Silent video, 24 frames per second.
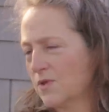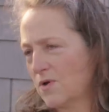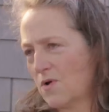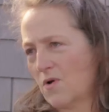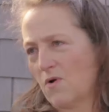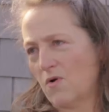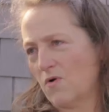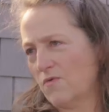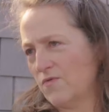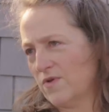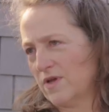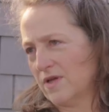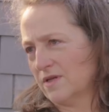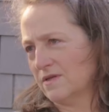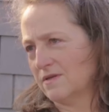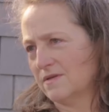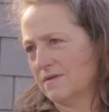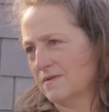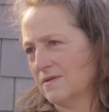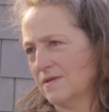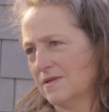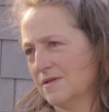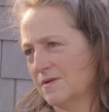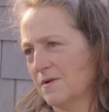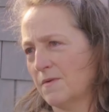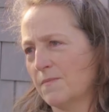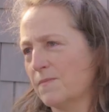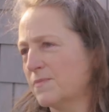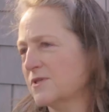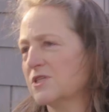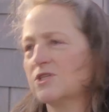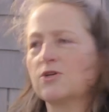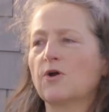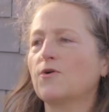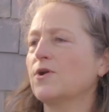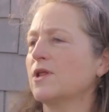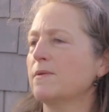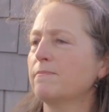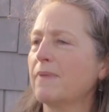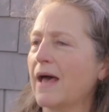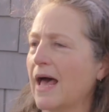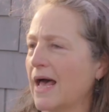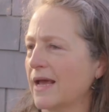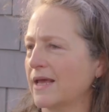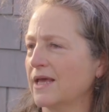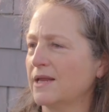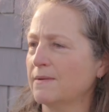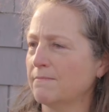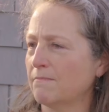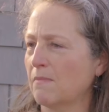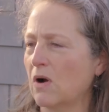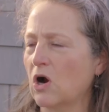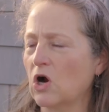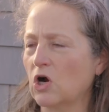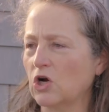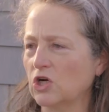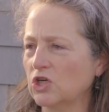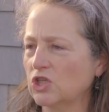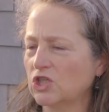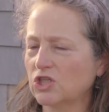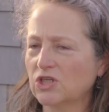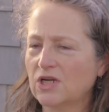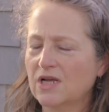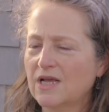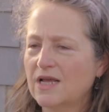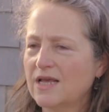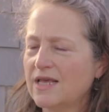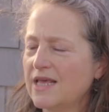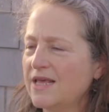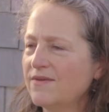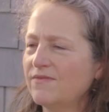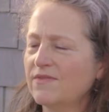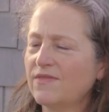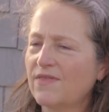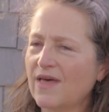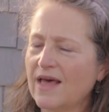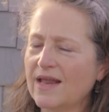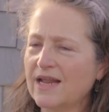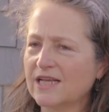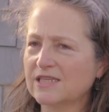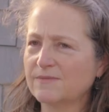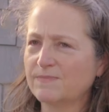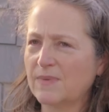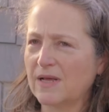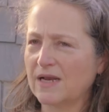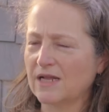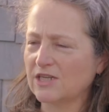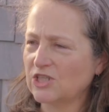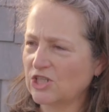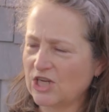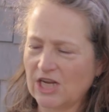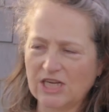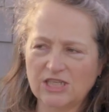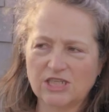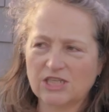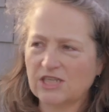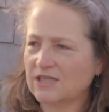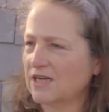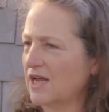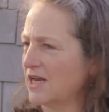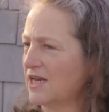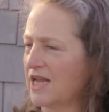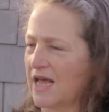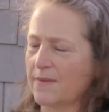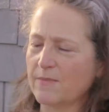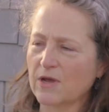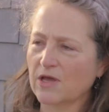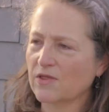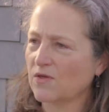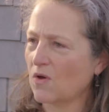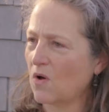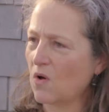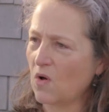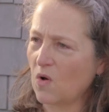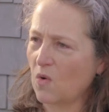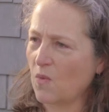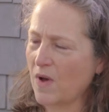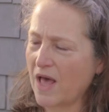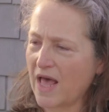with COVID, you know, starting back in March, even that has been a changing dynamic the whole